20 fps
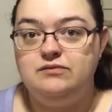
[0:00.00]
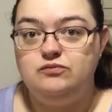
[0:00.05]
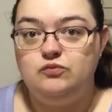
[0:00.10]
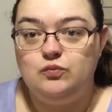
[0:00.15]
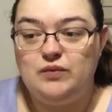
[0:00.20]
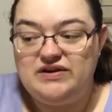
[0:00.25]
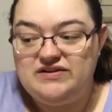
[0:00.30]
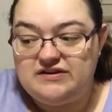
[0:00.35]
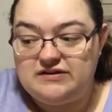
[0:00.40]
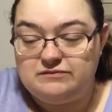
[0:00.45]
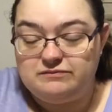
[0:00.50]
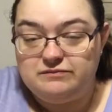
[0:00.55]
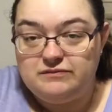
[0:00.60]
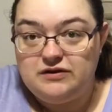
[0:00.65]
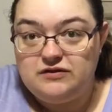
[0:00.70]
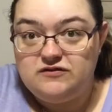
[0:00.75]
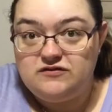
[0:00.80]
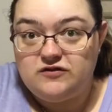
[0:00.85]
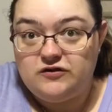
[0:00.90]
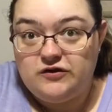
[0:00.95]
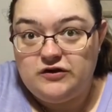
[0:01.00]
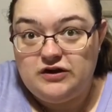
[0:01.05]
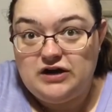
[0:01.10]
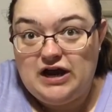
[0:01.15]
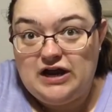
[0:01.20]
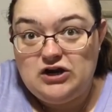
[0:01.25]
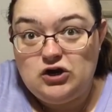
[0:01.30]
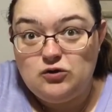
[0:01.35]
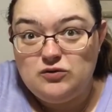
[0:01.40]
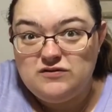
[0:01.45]
we're done. So I
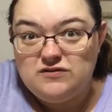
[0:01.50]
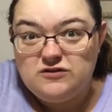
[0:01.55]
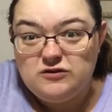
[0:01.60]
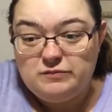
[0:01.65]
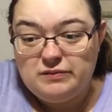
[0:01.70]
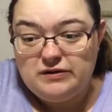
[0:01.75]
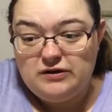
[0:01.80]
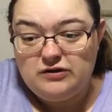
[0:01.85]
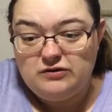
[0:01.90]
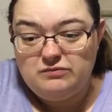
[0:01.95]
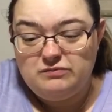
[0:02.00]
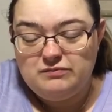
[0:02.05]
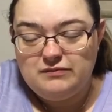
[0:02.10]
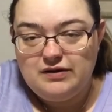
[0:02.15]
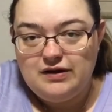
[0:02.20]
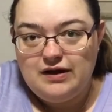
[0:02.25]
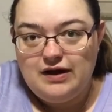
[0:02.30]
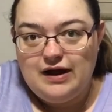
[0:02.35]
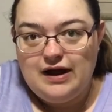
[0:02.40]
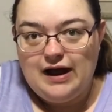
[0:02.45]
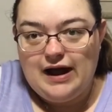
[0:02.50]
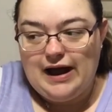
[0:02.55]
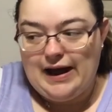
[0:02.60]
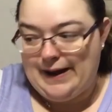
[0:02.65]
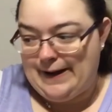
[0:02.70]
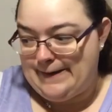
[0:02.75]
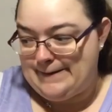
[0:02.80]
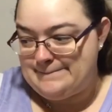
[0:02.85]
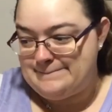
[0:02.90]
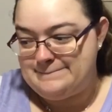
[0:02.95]
know it's super
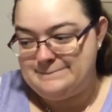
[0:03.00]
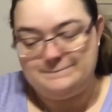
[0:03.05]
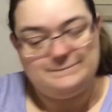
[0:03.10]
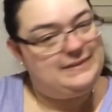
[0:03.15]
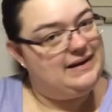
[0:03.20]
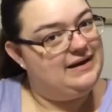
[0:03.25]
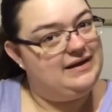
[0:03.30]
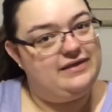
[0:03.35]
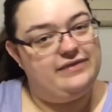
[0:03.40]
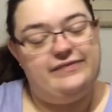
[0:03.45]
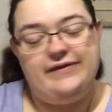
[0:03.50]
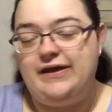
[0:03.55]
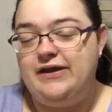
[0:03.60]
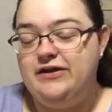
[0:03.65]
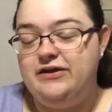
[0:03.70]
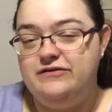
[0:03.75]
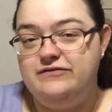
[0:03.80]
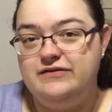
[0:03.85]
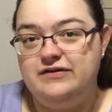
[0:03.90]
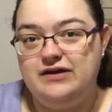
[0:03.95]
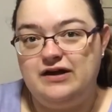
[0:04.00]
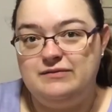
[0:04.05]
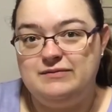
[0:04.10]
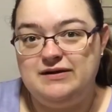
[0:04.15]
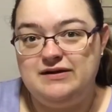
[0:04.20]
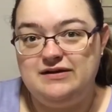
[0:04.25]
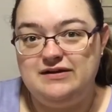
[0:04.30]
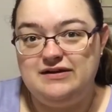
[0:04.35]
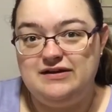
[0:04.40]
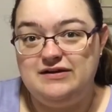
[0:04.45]
long, but thank you for
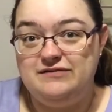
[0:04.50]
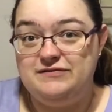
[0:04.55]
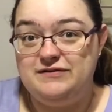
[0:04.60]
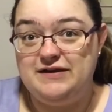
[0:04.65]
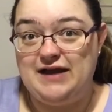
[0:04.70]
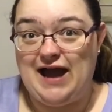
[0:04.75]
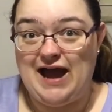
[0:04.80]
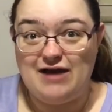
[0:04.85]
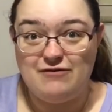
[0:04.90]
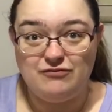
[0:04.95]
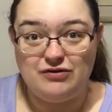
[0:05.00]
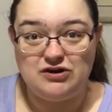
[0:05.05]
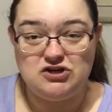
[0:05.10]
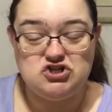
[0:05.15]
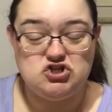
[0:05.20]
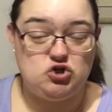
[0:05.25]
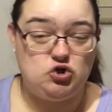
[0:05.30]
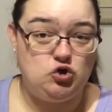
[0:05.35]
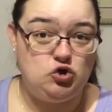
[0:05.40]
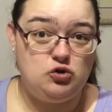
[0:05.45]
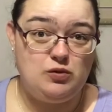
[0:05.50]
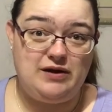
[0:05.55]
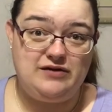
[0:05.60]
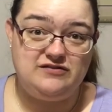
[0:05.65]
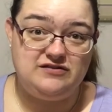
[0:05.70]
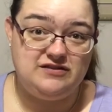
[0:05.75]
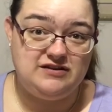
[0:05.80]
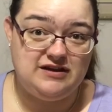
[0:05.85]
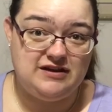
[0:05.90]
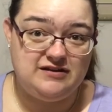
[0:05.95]
coming. If you have watched all the way to
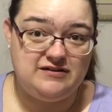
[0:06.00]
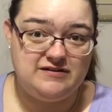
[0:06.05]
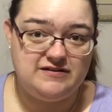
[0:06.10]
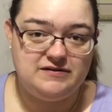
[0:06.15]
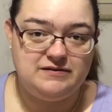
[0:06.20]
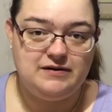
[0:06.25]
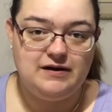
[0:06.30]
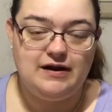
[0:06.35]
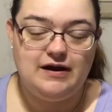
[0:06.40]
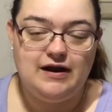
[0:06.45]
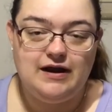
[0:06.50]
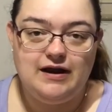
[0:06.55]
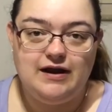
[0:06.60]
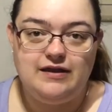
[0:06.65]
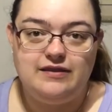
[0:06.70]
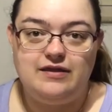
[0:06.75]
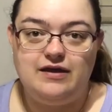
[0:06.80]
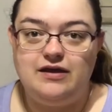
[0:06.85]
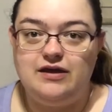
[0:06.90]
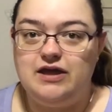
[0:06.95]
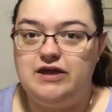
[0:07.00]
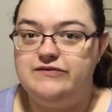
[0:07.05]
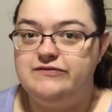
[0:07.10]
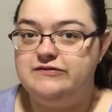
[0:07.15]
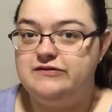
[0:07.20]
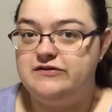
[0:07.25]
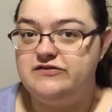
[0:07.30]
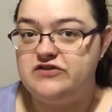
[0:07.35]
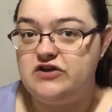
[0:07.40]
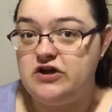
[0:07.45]
the end, thank you for
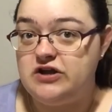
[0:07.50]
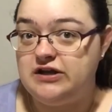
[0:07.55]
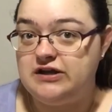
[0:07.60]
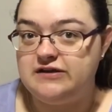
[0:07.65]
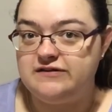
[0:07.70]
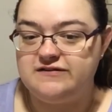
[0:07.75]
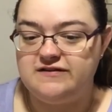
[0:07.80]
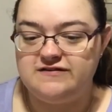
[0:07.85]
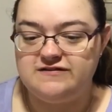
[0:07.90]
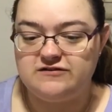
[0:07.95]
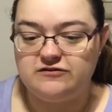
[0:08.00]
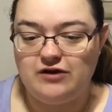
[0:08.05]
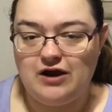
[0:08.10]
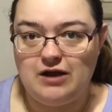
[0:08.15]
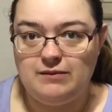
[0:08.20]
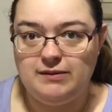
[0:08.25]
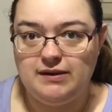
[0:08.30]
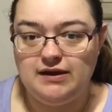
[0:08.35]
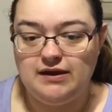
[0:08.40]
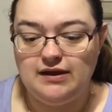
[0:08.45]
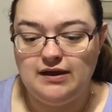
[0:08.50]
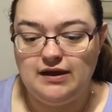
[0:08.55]
returning and subscribing.